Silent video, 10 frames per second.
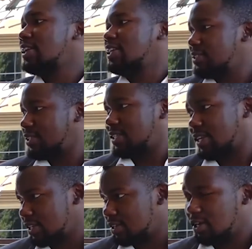necessary.
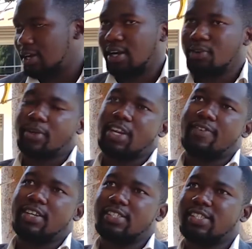And
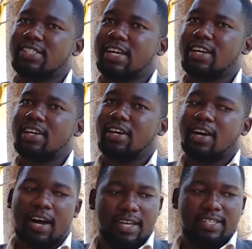whenever necessary
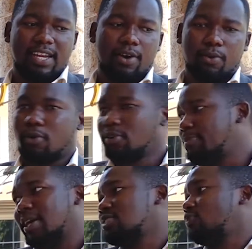has now gone
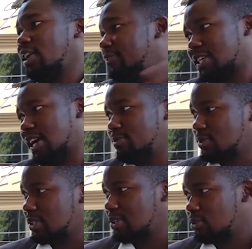past 5
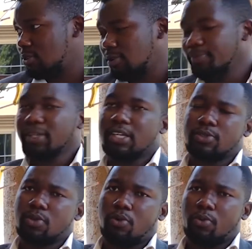times, you know.
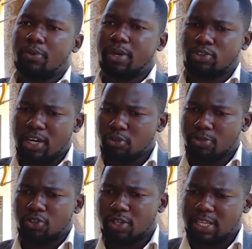So we were trying to
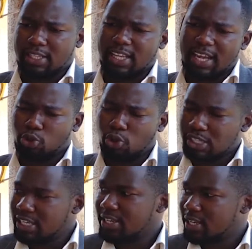make sure that those
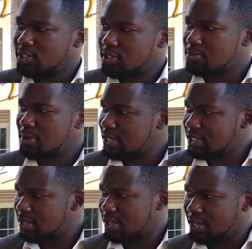linkages
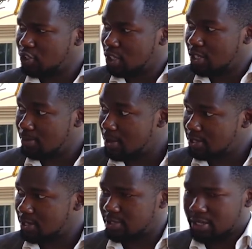matter, the agenda
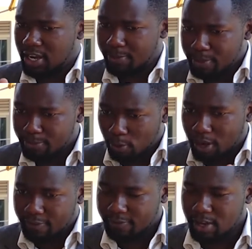matters, and young people
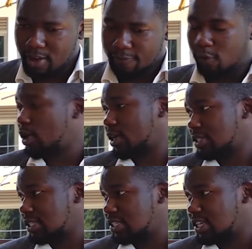have
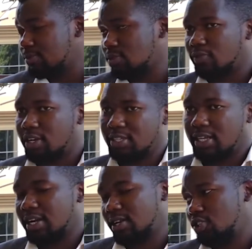focus in terms of what they
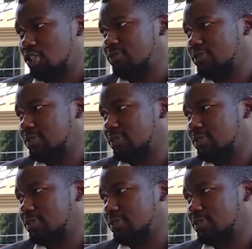can achieve.